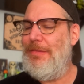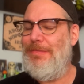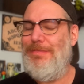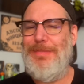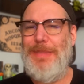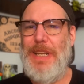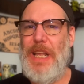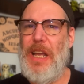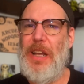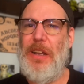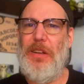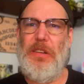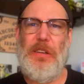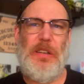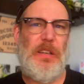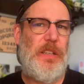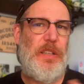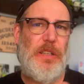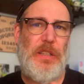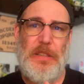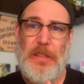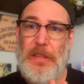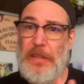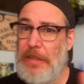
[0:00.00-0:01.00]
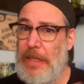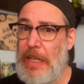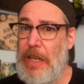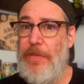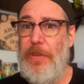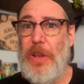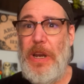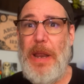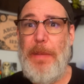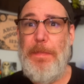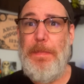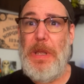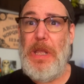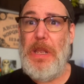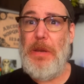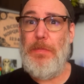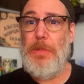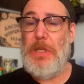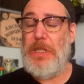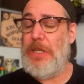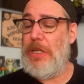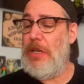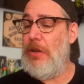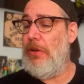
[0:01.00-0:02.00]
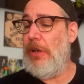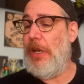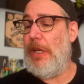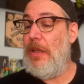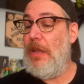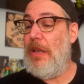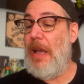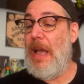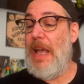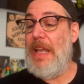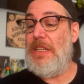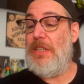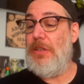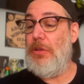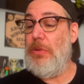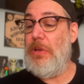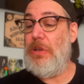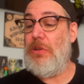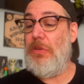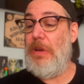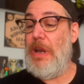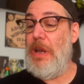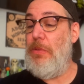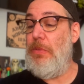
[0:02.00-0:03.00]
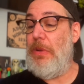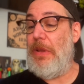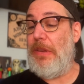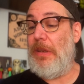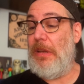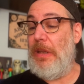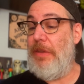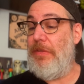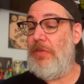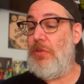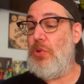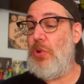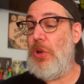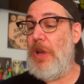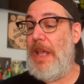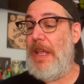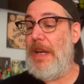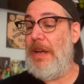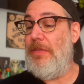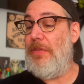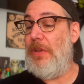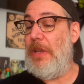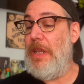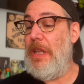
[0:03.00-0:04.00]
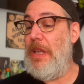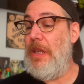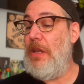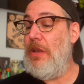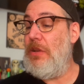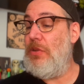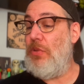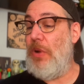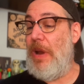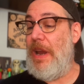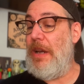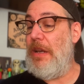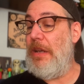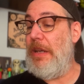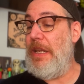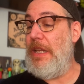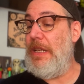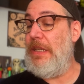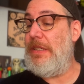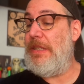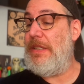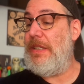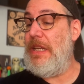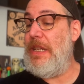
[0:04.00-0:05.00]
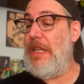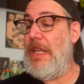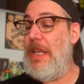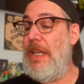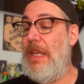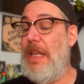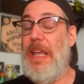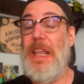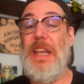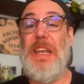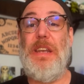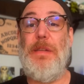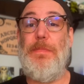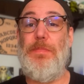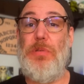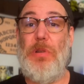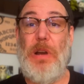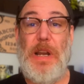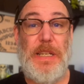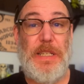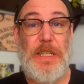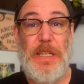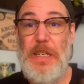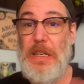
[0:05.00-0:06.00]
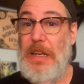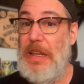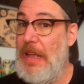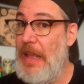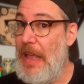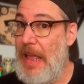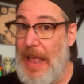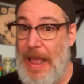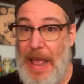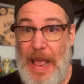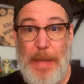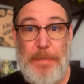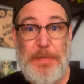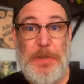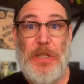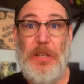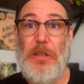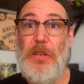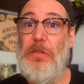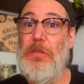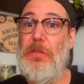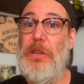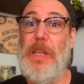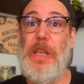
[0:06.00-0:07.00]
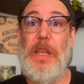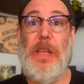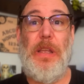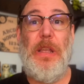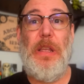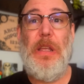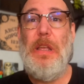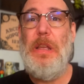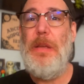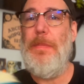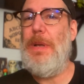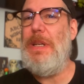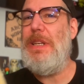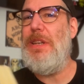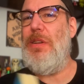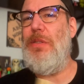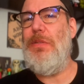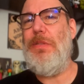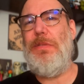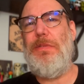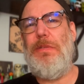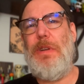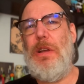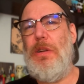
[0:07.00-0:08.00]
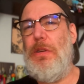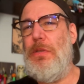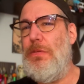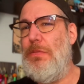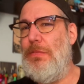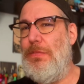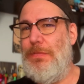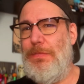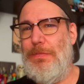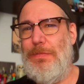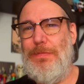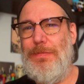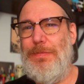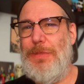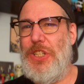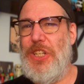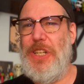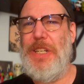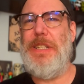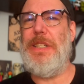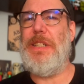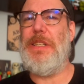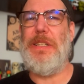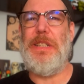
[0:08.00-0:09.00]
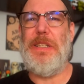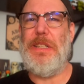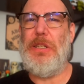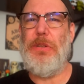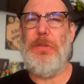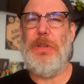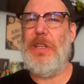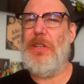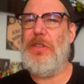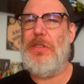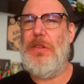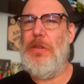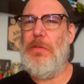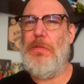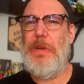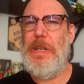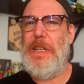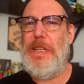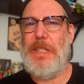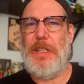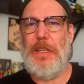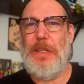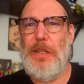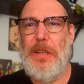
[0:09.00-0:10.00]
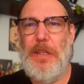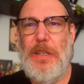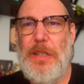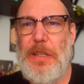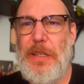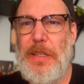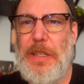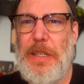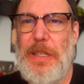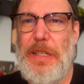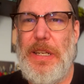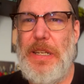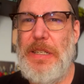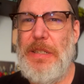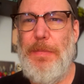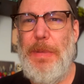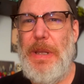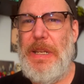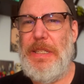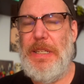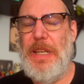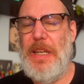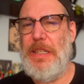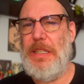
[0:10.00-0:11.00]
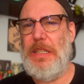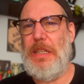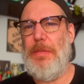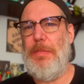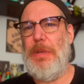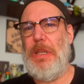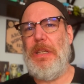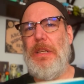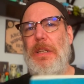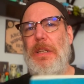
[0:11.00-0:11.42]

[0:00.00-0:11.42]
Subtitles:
No, leave it at being mysterious. I do agree with live creatively, greatly, seeking in the present. Absolutely. But don't throw Jesus into it. There's no reason. It doesn't make sense to me.